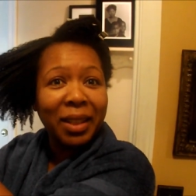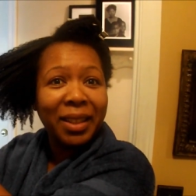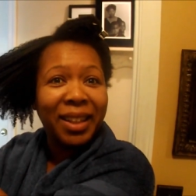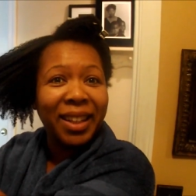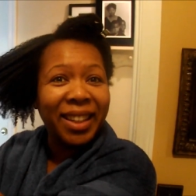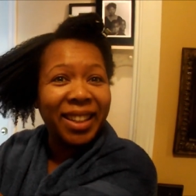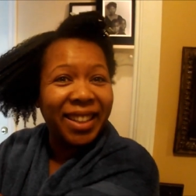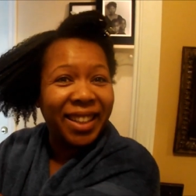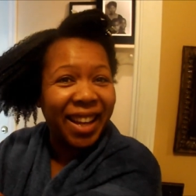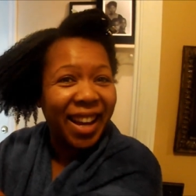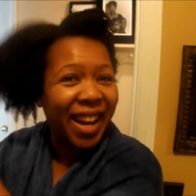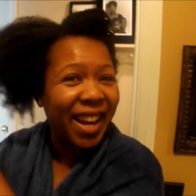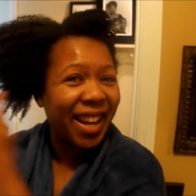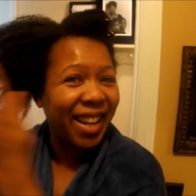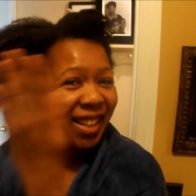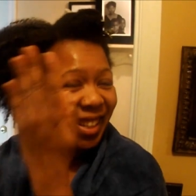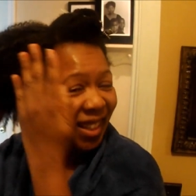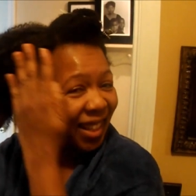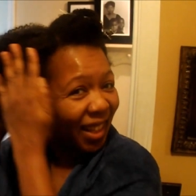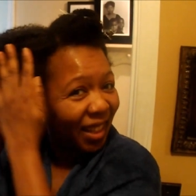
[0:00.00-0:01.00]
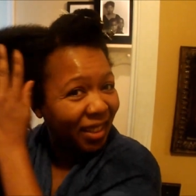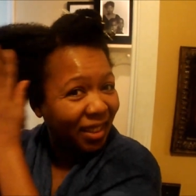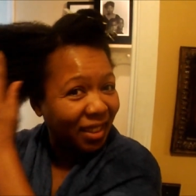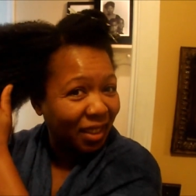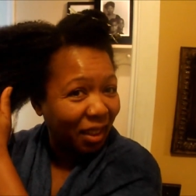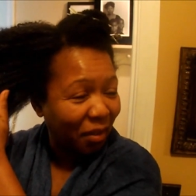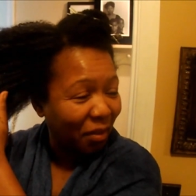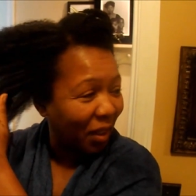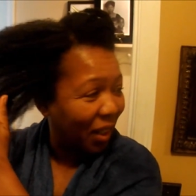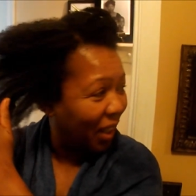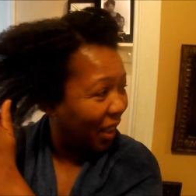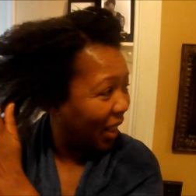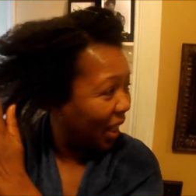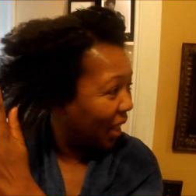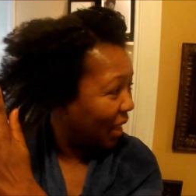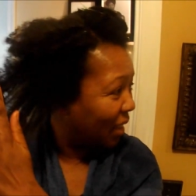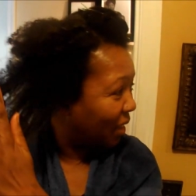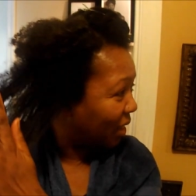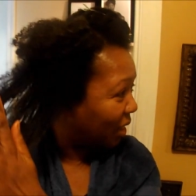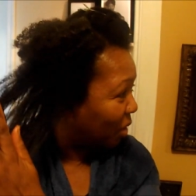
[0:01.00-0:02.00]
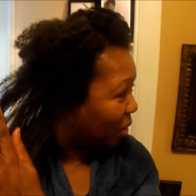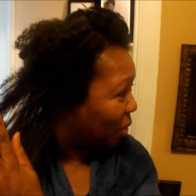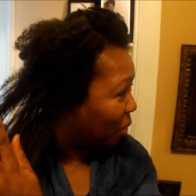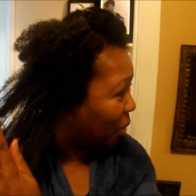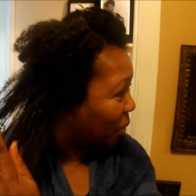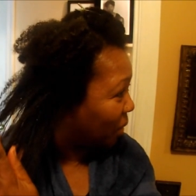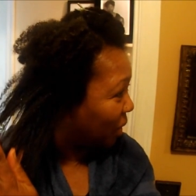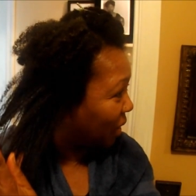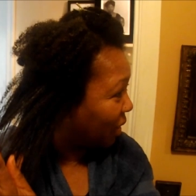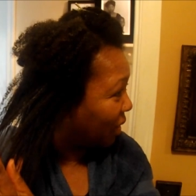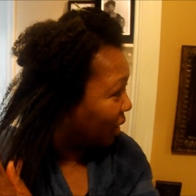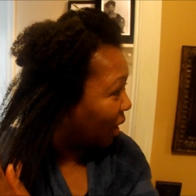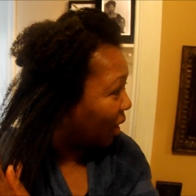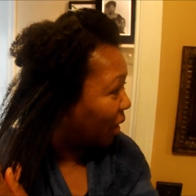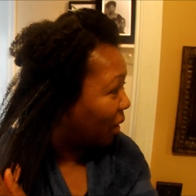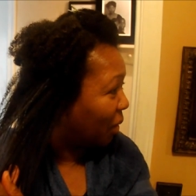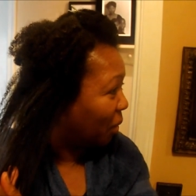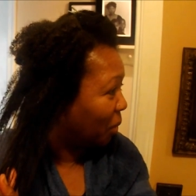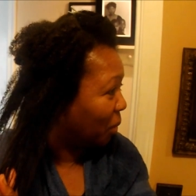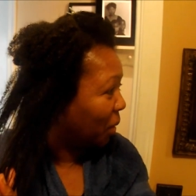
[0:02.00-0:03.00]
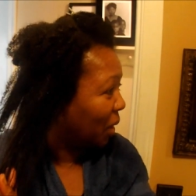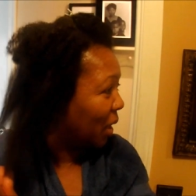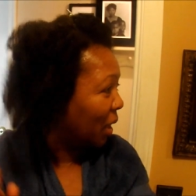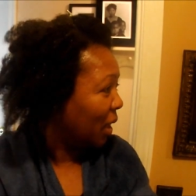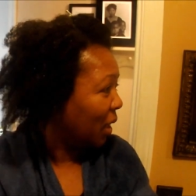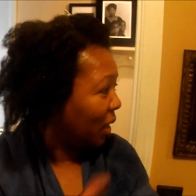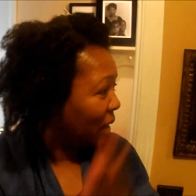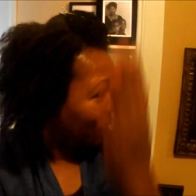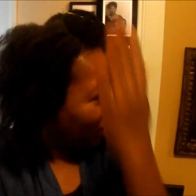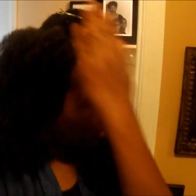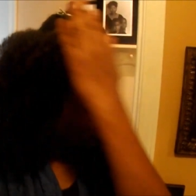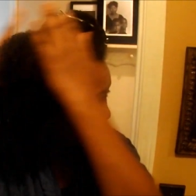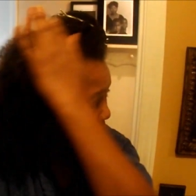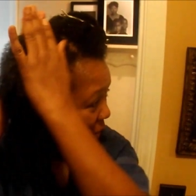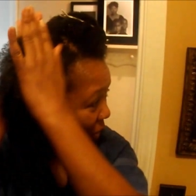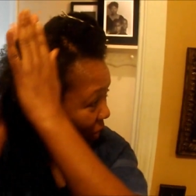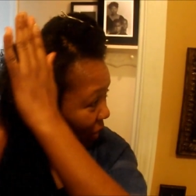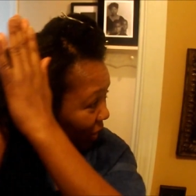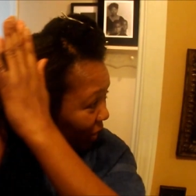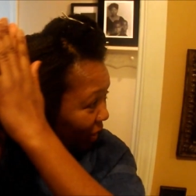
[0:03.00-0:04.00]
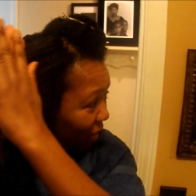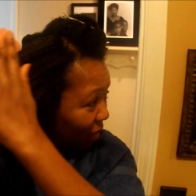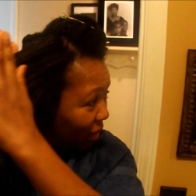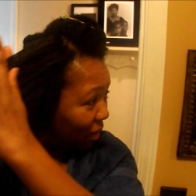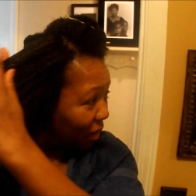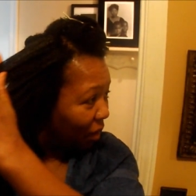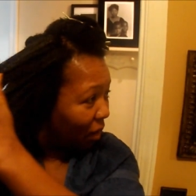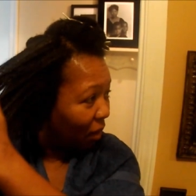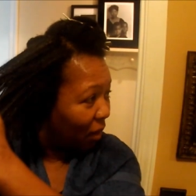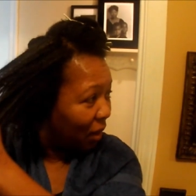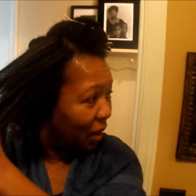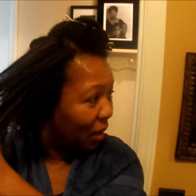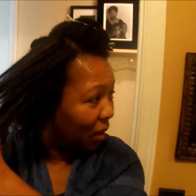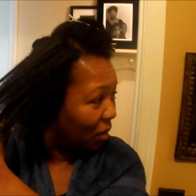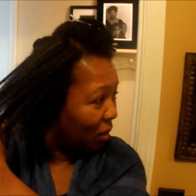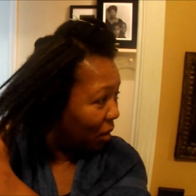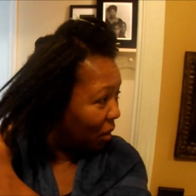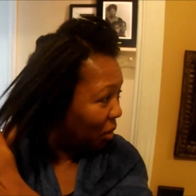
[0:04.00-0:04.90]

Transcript: today and he has stuff that he has to do on his own. So we're going to get started on the